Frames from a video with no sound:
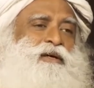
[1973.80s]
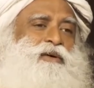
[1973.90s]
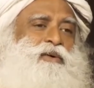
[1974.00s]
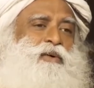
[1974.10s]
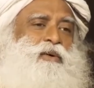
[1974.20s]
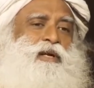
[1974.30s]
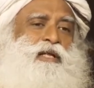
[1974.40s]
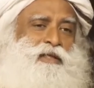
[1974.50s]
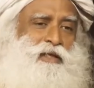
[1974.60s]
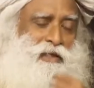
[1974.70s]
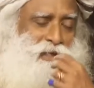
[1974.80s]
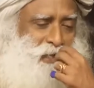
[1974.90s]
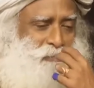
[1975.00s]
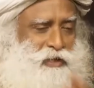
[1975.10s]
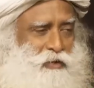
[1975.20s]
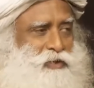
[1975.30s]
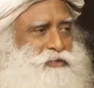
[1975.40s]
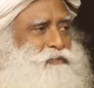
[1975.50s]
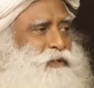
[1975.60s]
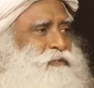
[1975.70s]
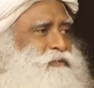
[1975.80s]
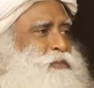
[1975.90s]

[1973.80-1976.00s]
only thing that comes out is filth from your